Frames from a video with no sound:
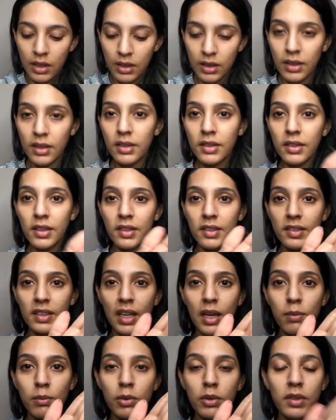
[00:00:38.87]
This is a
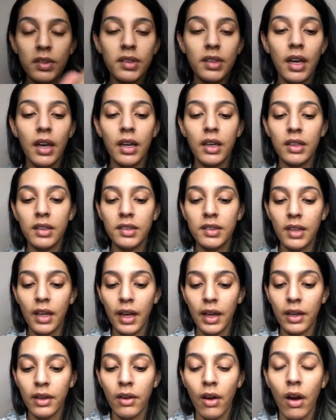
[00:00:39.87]
sample size that
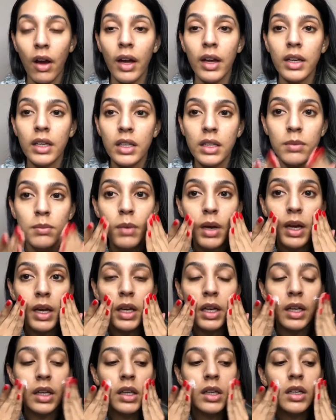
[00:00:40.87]
I got in my
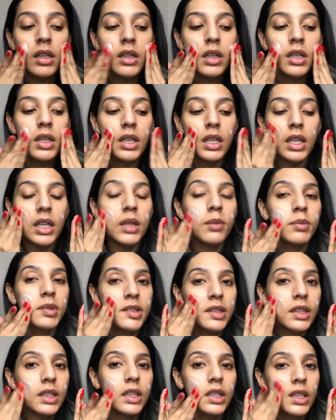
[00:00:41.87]

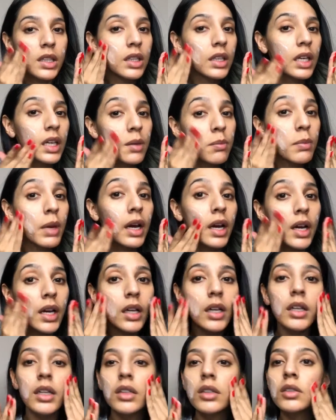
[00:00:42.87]
Ipsy Glam
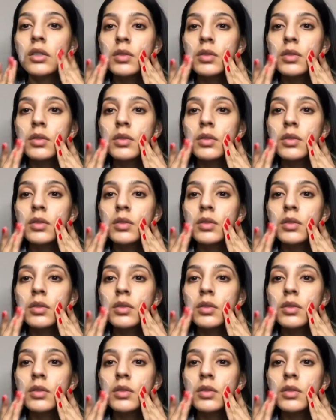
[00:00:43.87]
bag.